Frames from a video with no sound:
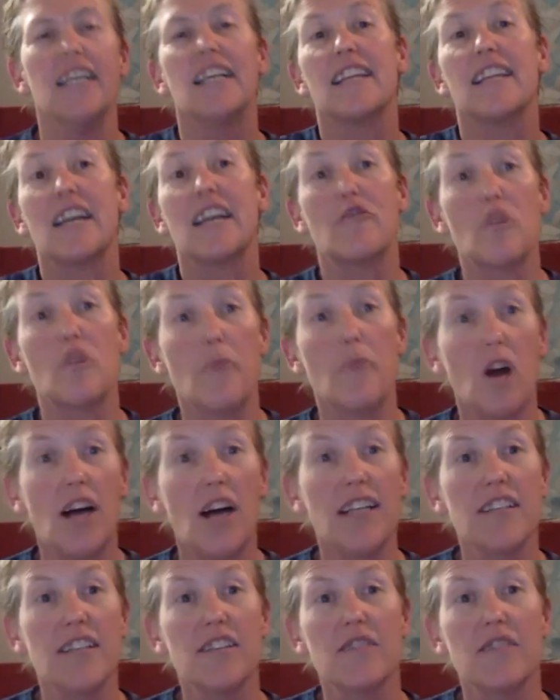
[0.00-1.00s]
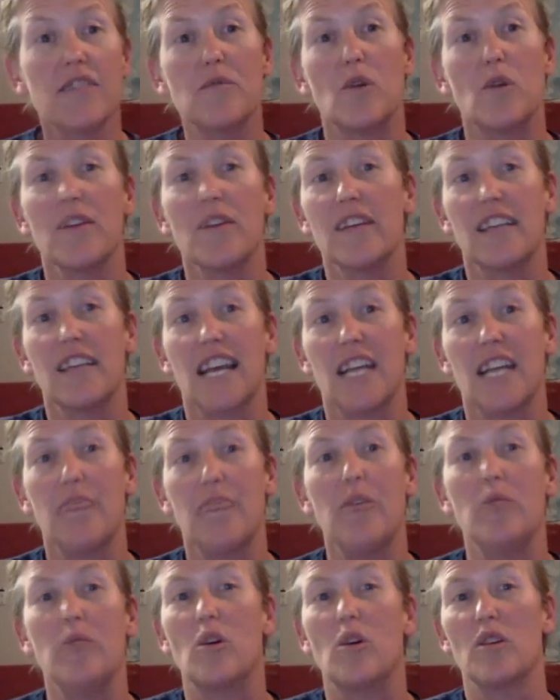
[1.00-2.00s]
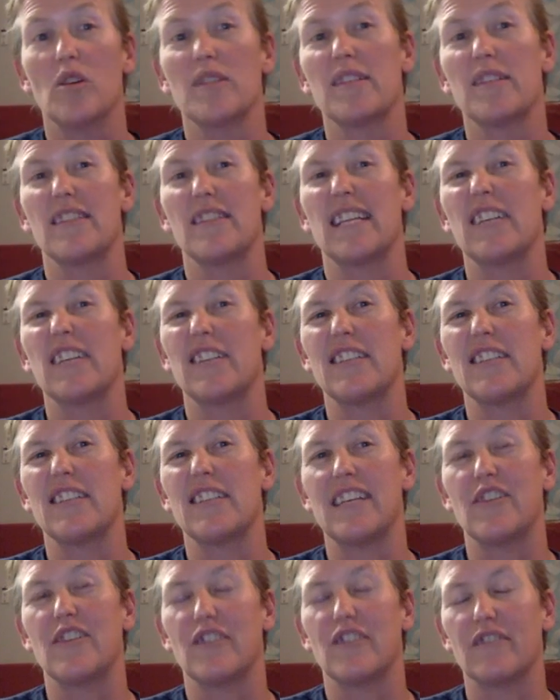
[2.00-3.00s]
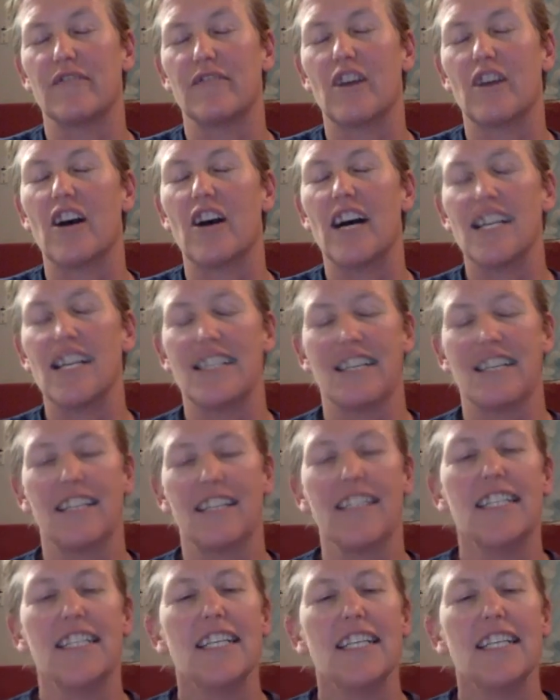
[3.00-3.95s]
They'd remind us of what the canopy was because they could see it on the riser,